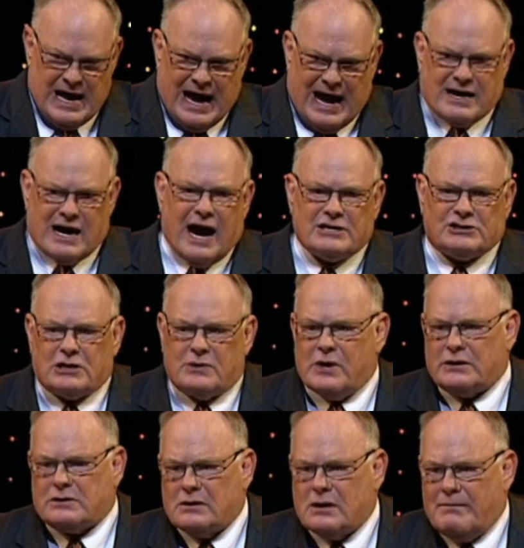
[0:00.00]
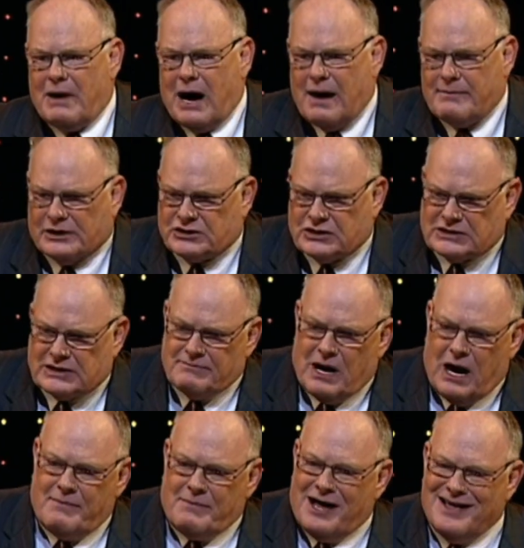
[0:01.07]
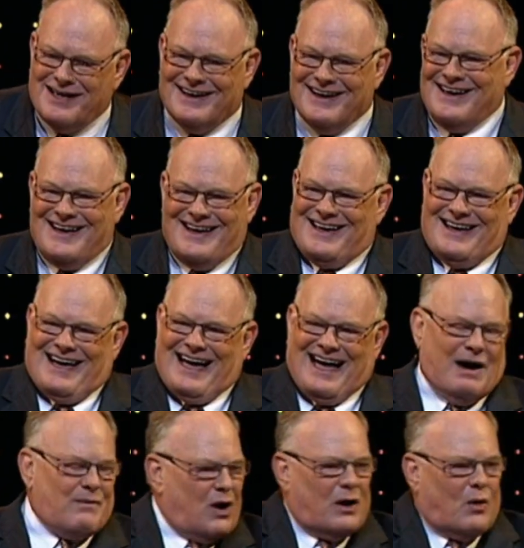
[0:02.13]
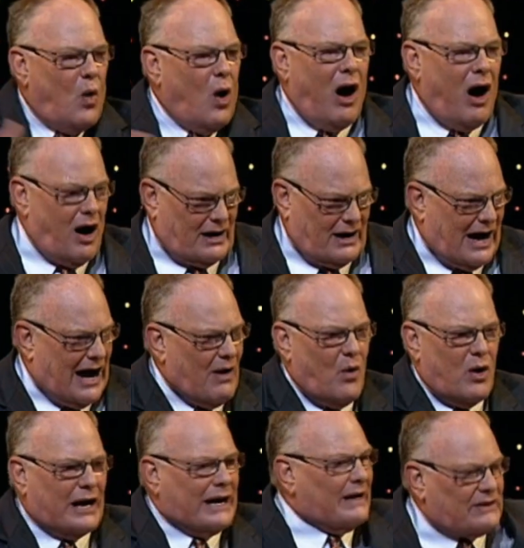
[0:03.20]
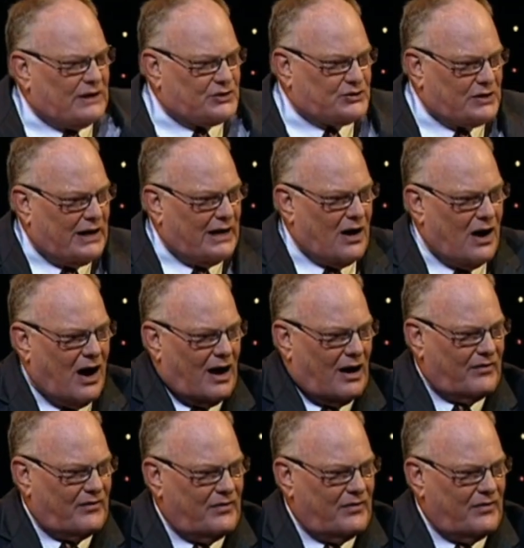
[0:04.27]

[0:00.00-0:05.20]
At 9, she went to her mama. She said, Mama, I want to walk. I want to get this thing off.